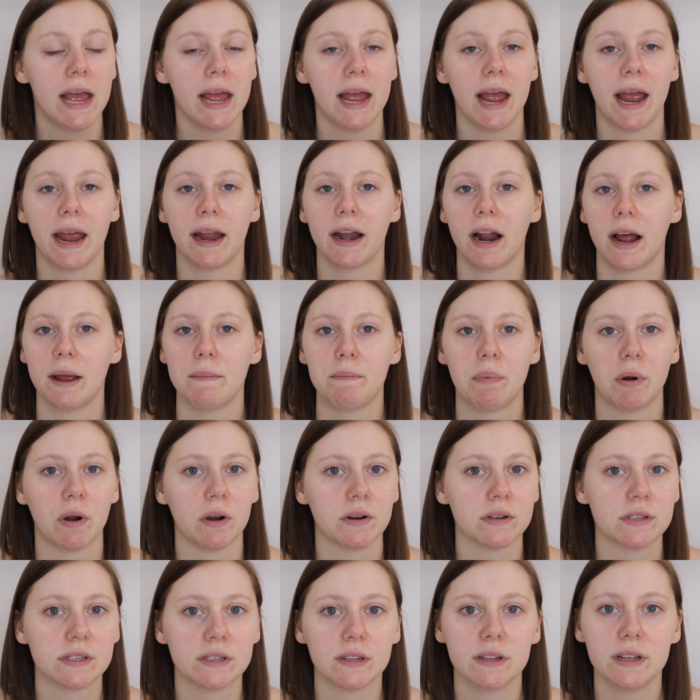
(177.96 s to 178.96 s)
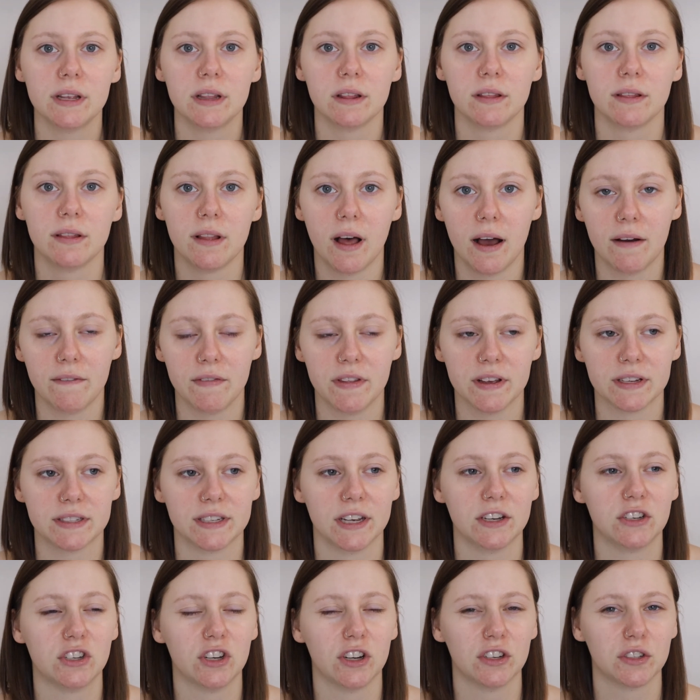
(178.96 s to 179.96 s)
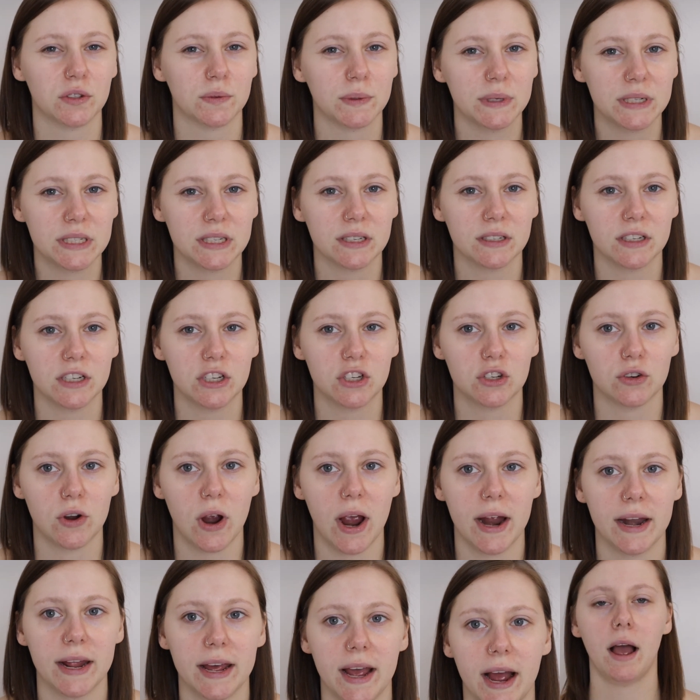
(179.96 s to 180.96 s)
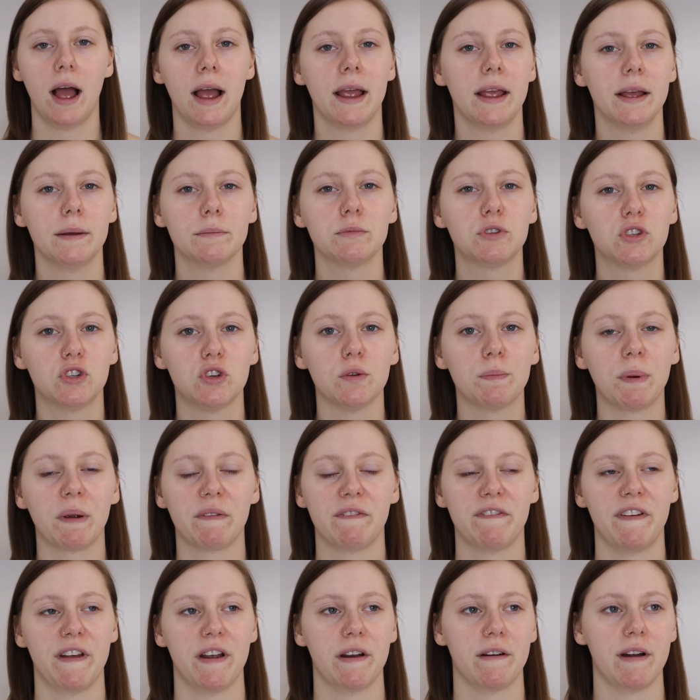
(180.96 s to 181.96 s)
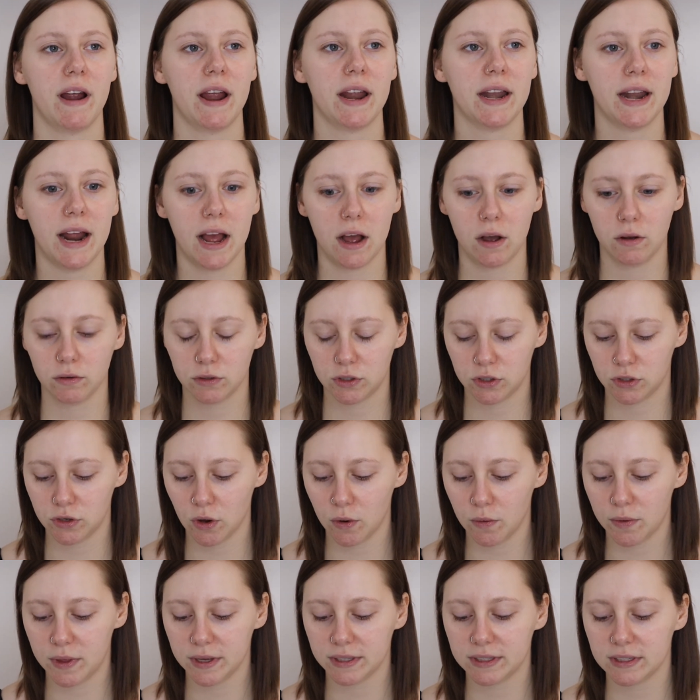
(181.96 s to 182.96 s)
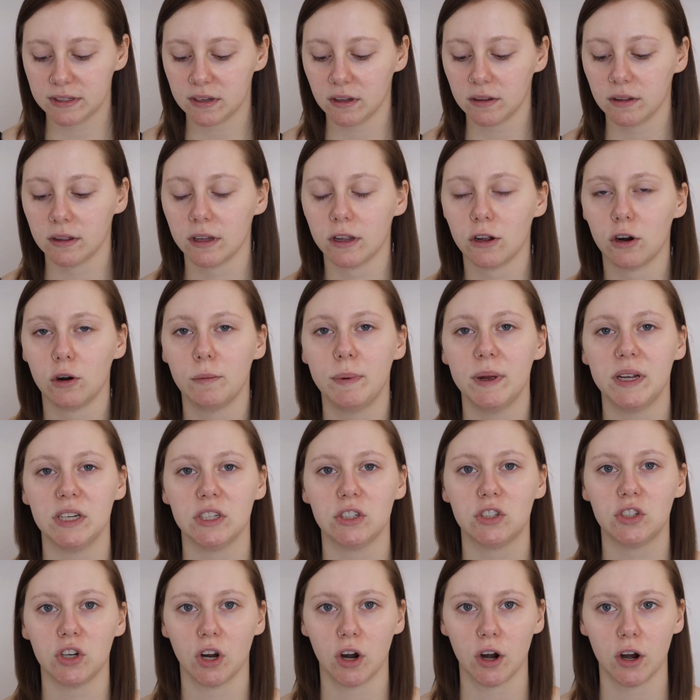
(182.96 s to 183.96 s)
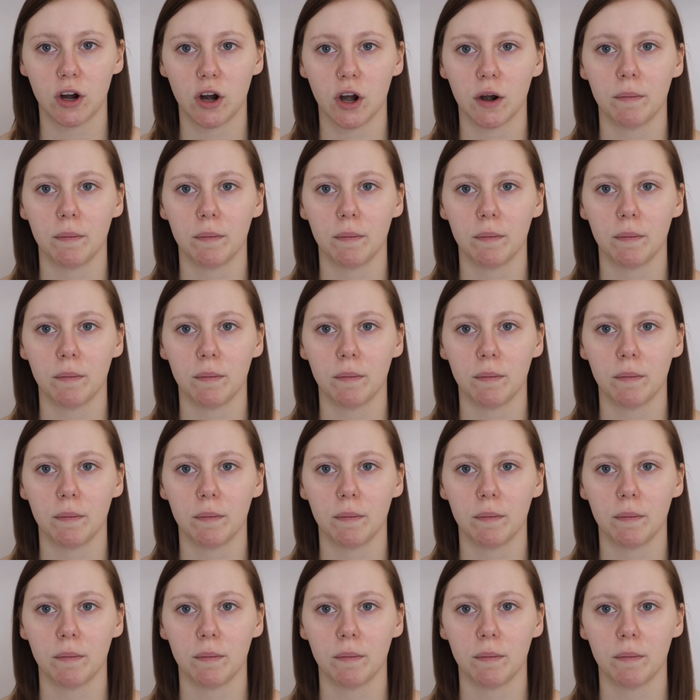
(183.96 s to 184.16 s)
And I personally love this. I just recently tried it. I am super fair right now, so this is a little bit darker,